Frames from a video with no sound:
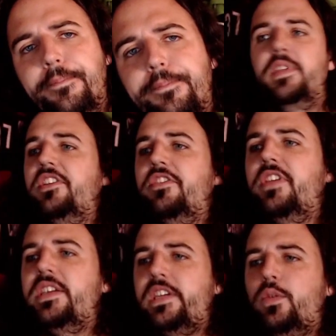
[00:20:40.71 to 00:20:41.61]
This is
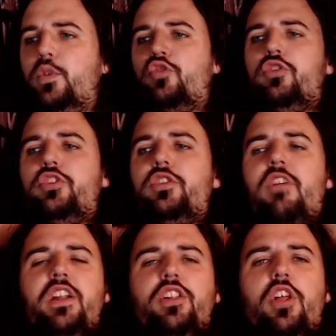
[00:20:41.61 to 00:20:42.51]
easy. We're cruising
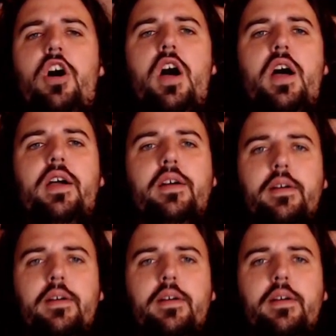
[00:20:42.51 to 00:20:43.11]
right along.